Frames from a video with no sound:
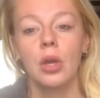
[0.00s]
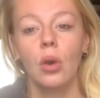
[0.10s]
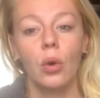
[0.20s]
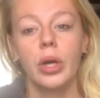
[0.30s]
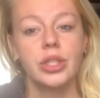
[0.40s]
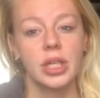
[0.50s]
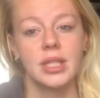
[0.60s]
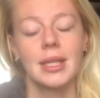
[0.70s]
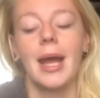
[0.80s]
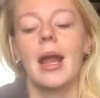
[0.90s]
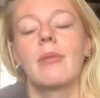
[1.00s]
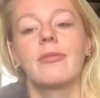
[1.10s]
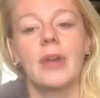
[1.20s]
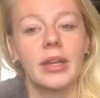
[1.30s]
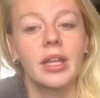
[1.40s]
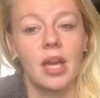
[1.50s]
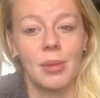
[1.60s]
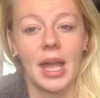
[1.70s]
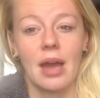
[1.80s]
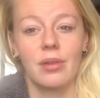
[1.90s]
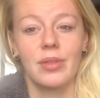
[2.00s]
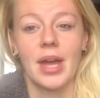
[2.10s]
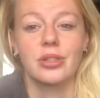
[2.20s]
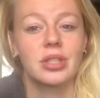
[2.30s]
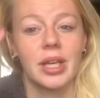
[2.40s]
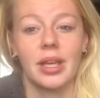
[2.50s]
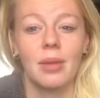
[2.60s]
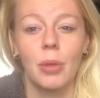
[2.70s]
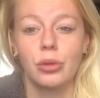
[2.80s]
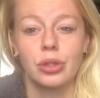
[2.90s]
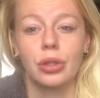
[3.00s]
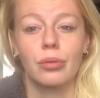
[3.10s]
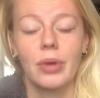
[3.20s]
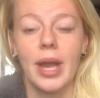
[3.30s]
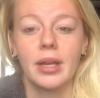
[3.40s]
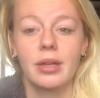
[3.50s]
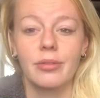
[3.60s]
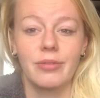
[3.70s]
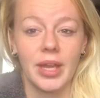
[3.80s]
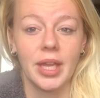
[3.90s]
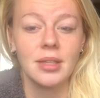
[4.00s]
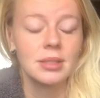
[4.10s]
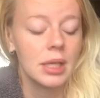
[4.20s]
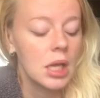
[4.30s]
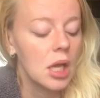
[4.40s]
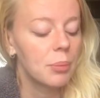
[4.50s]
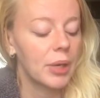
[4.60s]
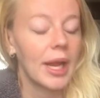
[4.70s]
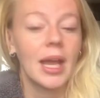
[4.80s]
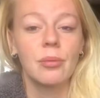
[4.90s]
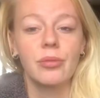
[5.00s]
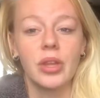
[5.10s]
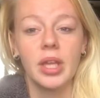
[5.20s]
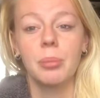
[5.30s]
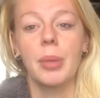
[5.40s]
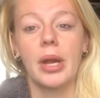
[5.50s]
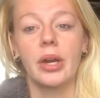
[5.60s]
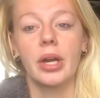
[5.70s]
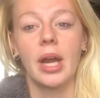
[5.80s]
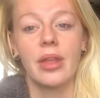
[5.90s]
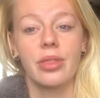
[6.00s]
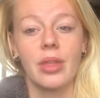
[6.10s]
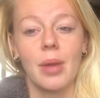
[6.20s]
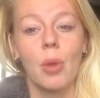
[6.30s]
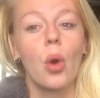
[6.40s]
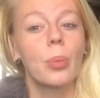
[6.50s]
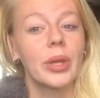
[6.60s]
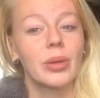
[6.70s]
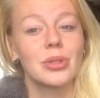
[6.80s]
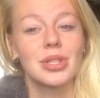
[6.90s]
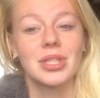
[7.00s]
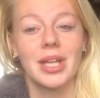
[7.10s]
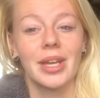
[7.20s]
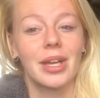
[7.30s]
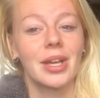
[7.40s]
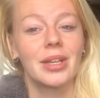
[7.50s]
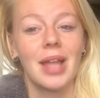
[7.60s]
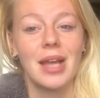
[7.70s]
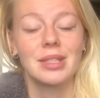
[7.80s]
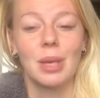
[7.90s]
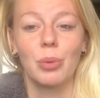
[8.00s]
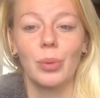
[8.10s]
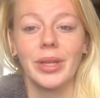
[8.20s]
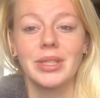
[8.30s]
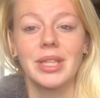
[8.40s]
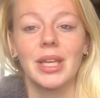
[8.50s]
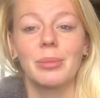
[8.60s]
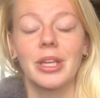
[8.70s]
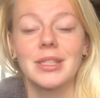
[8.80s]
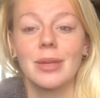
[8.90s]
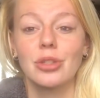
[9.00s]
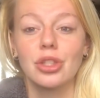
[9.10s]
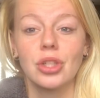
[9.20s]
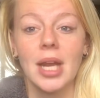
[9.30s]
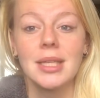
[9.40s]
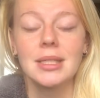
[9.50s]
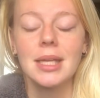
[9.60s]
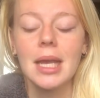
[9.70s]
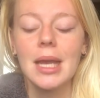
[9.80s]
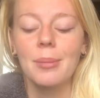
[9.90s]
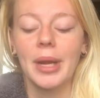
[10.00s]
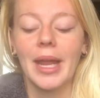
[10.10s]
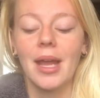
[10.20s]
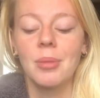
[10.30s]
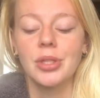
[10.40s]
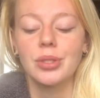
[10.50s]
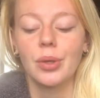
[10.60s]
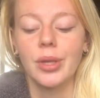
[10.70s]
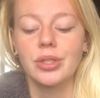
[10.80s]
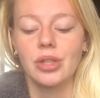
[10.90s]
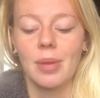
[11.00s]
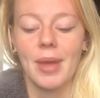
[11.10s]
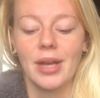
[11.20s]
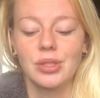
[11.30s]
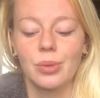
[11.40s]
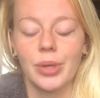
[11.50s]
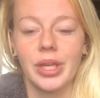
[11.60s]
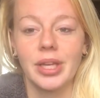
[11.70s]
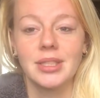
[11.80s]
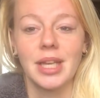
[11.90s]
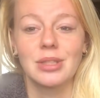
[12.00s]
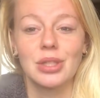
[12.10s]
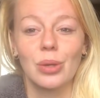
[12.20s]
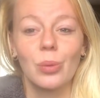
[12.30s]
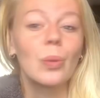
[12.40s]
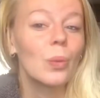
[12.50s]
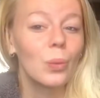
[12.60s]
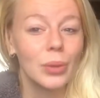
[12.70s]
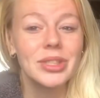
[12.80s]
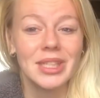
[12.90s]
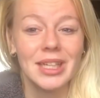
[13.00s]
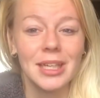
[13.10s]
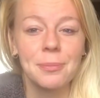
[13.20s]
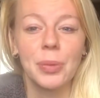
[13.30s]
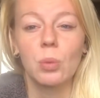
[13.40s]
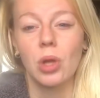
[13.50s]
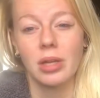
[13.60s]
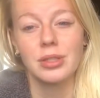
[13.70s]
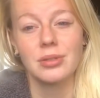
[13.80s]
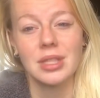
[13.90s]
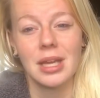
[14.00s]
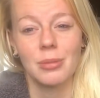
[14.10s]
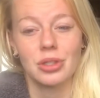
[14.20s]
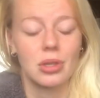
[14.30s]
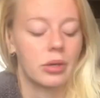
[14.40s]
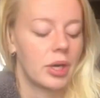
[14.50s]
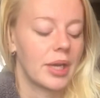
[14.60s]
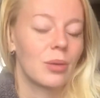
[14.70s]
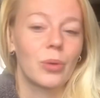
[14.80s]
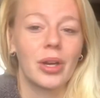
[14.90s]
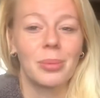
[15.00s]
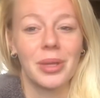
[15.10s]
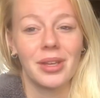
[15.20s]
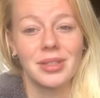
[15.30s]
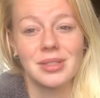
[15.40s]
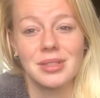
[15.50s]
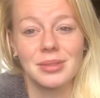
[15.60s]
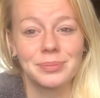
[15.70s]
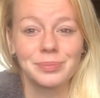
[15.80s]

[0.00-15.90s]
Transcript: or just that I'm finally coming out of that just like emotional wreck phase. But I am feeling better. I'm hoping it was just like a last couple weeks thing because I was stressed, but I am also going straight back to working a ton. So we'll see. We'll also see how much longer I can work because